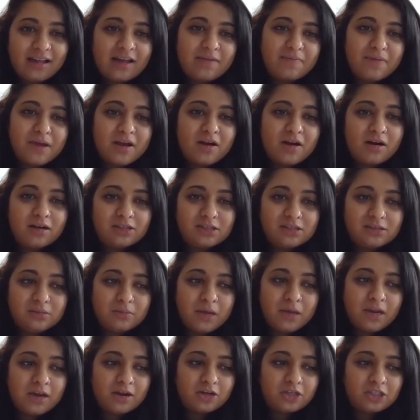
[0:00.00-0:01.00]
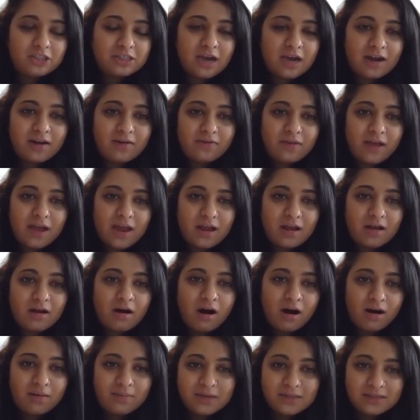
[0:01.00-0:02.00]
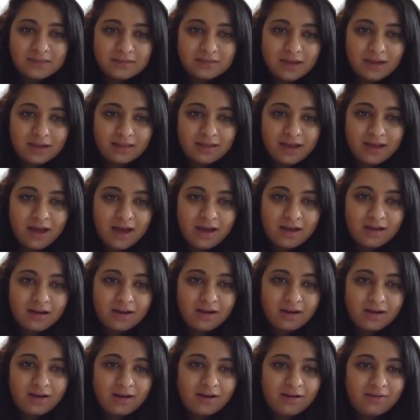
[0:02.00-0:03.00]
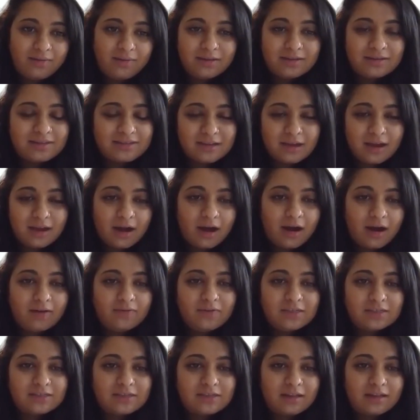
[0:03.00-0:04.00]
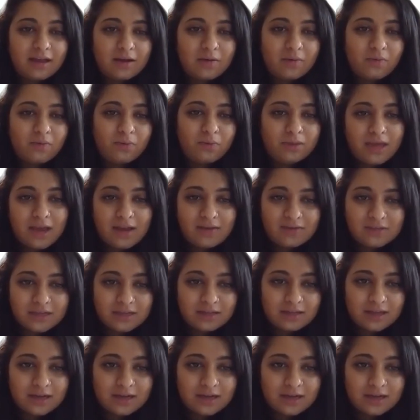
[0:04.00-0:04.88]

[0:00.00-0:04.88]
like being called sweetie, or just kind of like comments like that. It's obviously like, would they have said